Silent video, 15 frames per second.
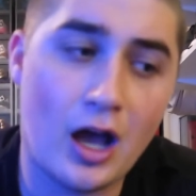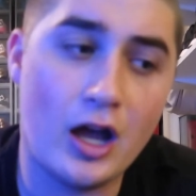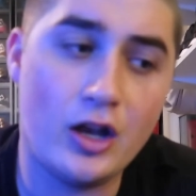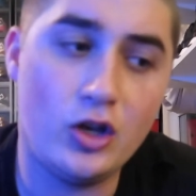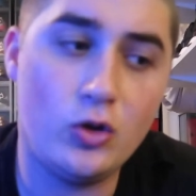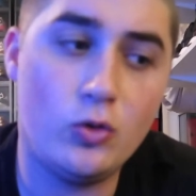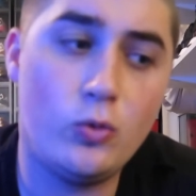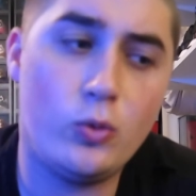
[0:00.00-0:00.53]
I
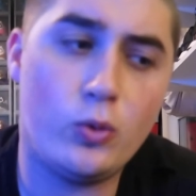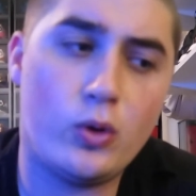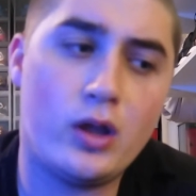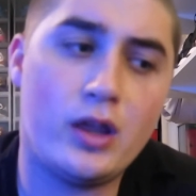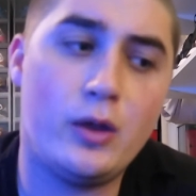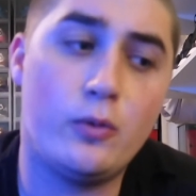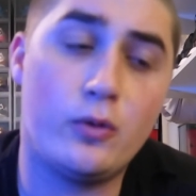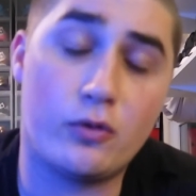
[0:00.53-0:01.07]
knew
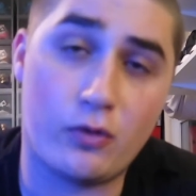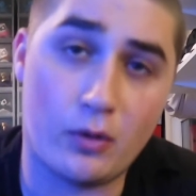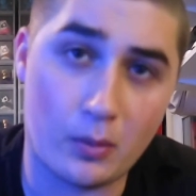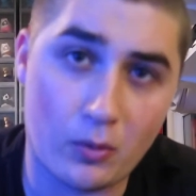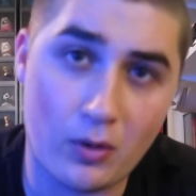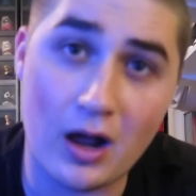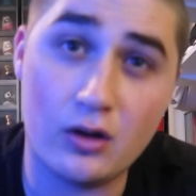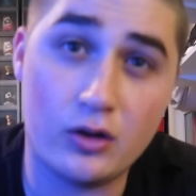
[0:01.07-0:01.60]
he was from
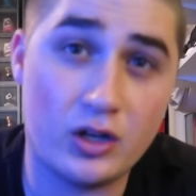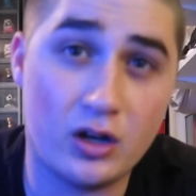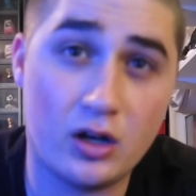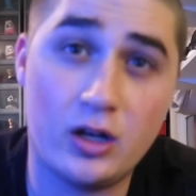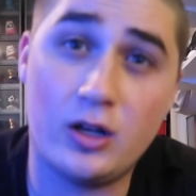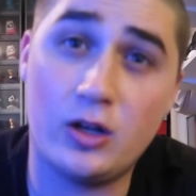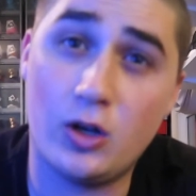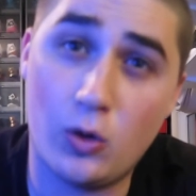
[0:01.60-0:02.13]
around here.
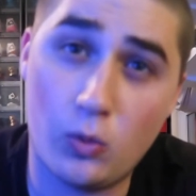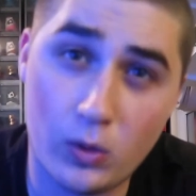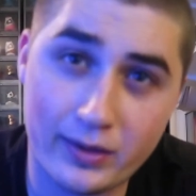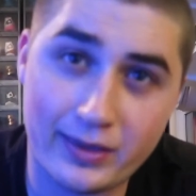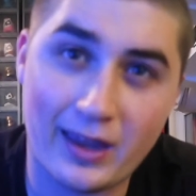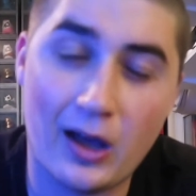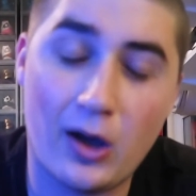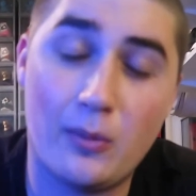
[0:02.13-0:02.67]
I didn't know
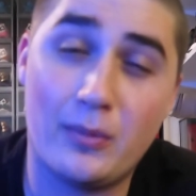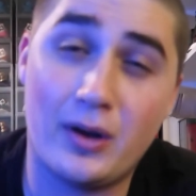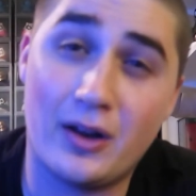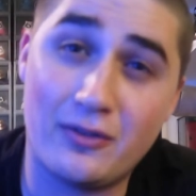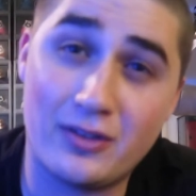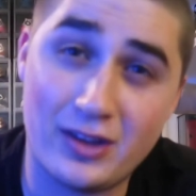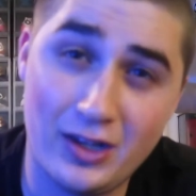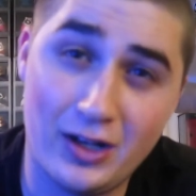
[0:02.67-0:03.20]
what town, but
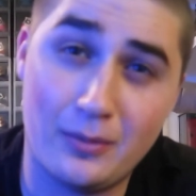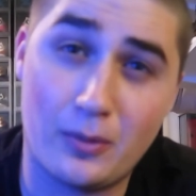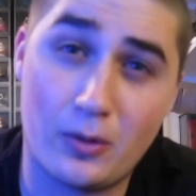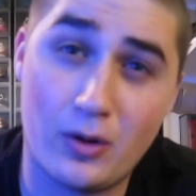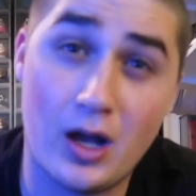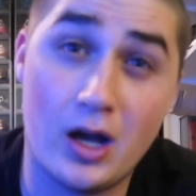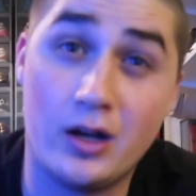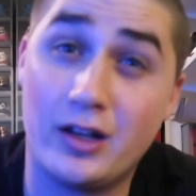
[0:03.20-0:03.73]
I've seen him
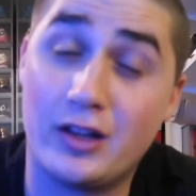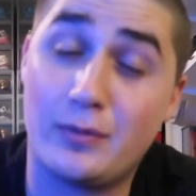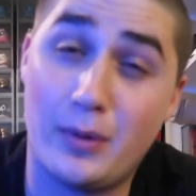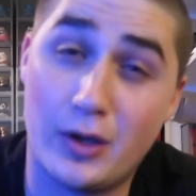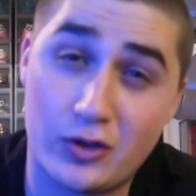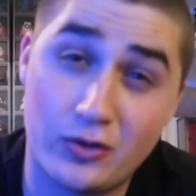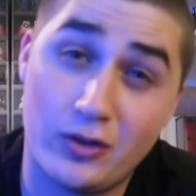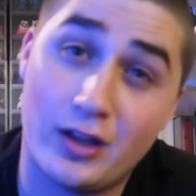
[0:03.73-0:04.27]
around,
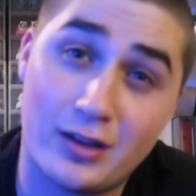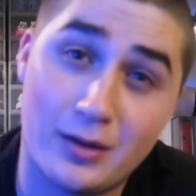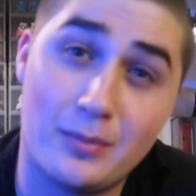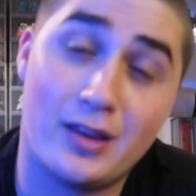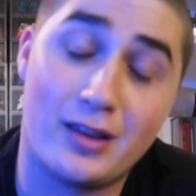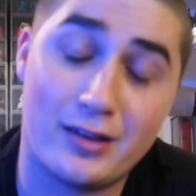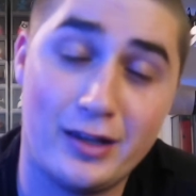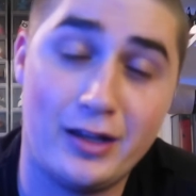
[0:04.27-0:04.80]
especially at some
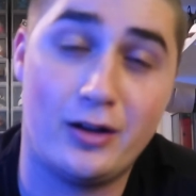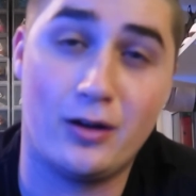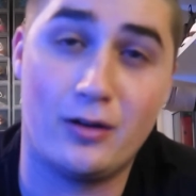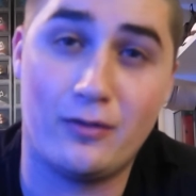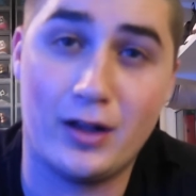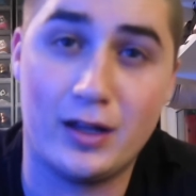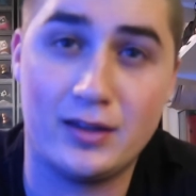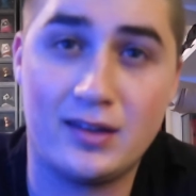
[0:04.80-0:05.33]
of the sneaker
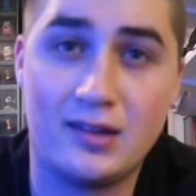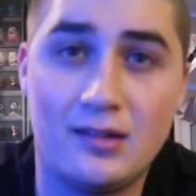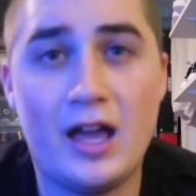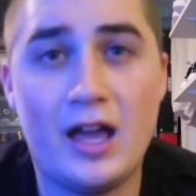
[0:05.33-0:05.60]
events.